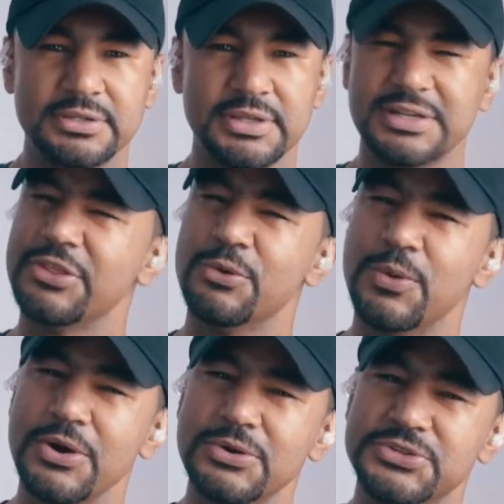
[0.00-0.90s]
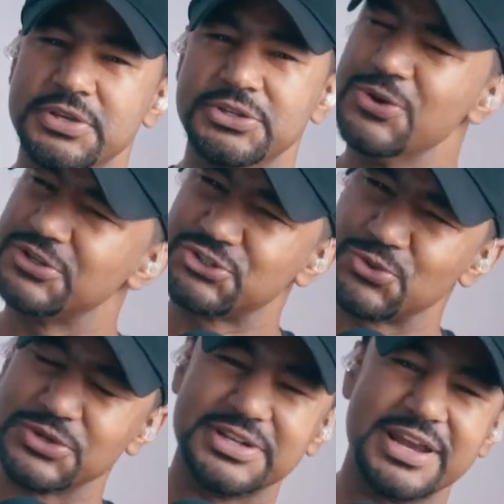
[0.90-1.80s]
In other words, you're
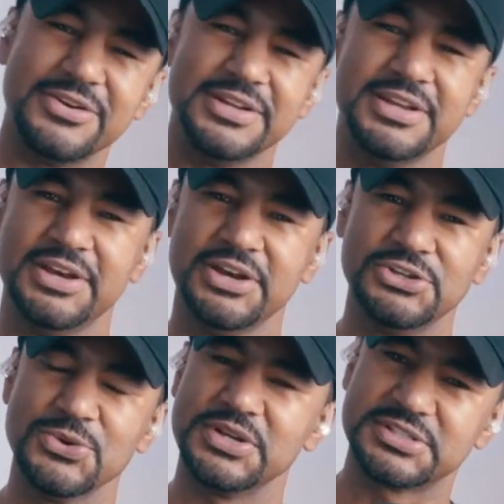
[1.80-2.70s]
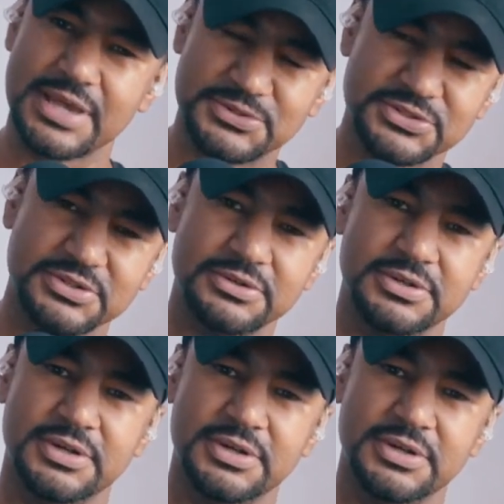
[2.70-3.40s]
extraordinary. You're exceptional.